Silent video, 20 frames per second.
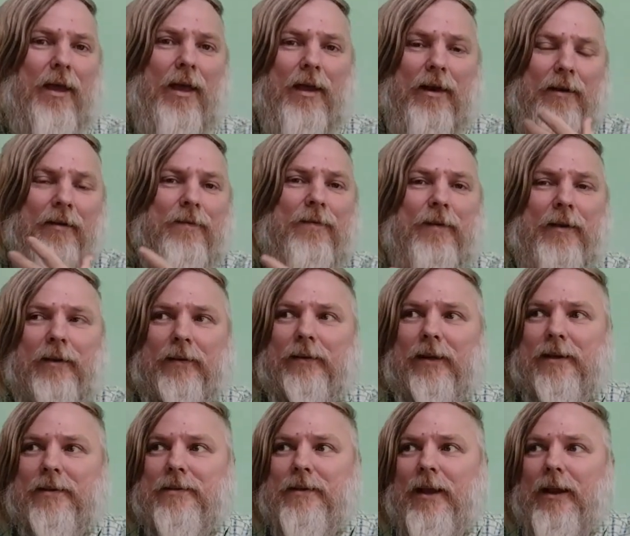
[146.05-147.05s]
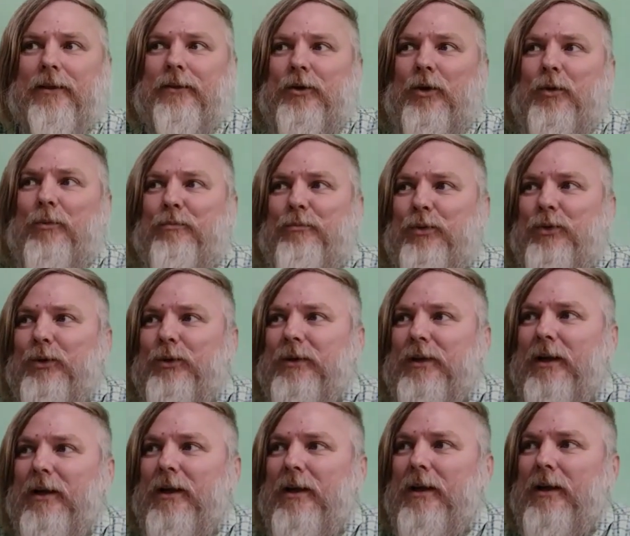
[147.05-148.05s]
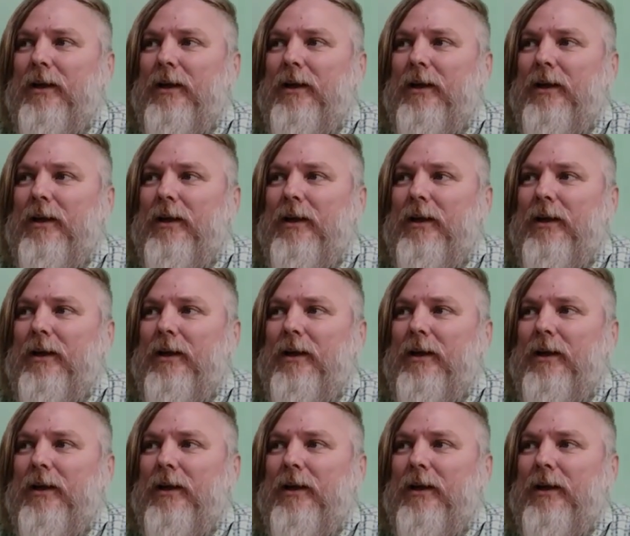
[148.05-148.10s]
Anything does not compute.